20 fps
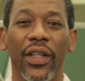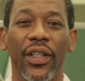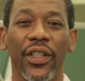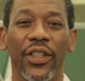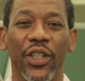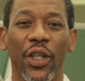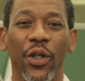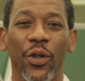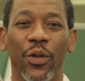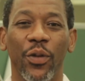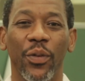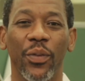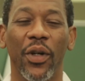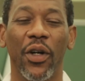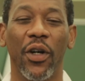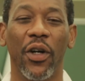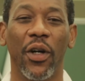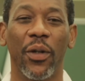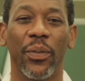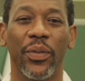So,
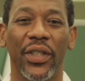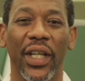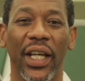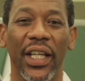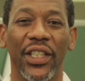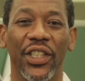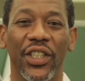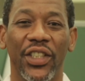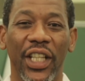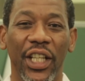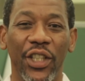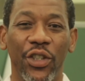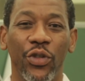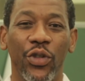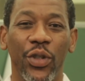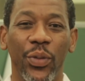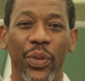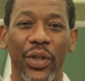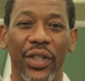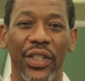obtain
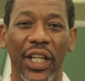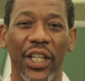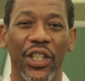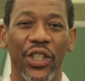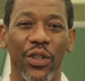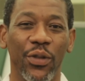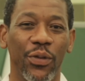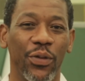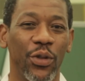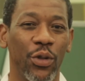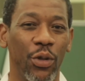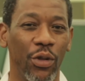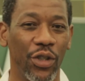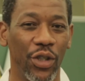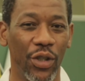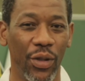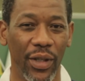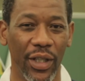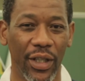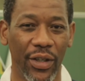statutory protection for your
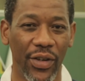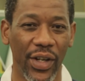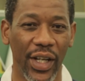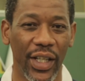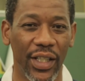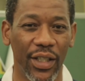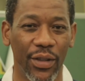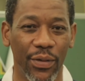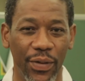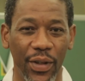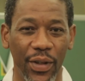newly created